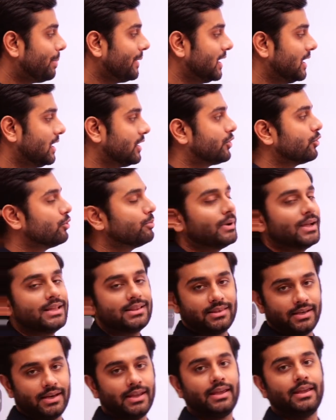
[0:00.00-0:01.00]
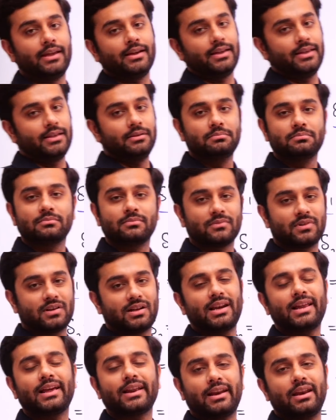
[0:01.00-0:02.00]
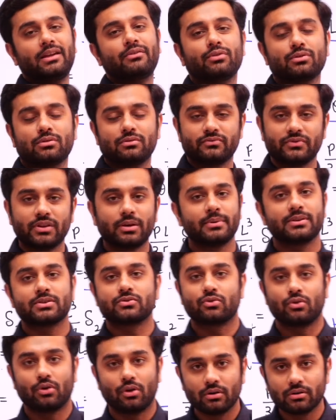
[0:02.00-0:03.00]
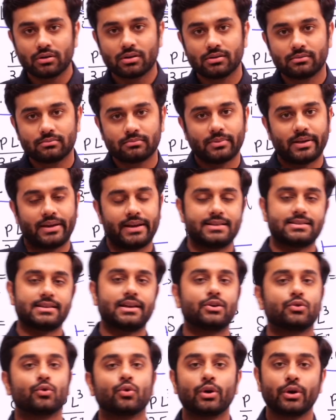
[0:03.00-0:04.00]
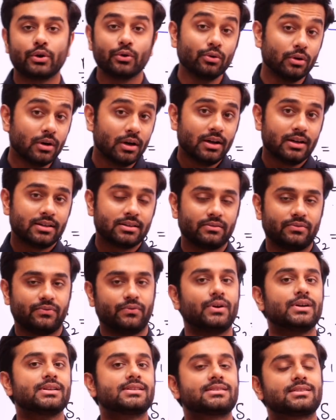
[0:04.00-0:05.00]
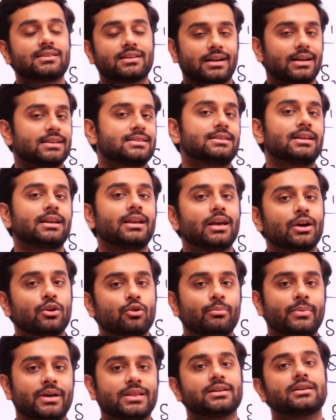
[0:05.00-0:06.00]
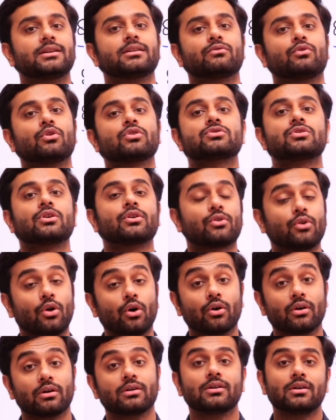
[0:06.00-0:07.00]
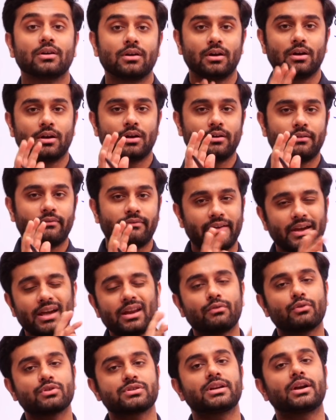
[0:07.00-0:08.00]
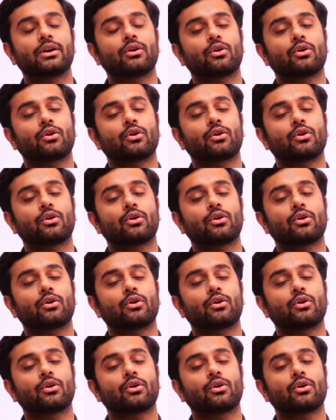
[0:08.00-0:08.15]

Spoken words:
PL cube by 3 EI. Clearly, one of them is wrong. And as I told you, the first Castigliano method was wrong. Where was it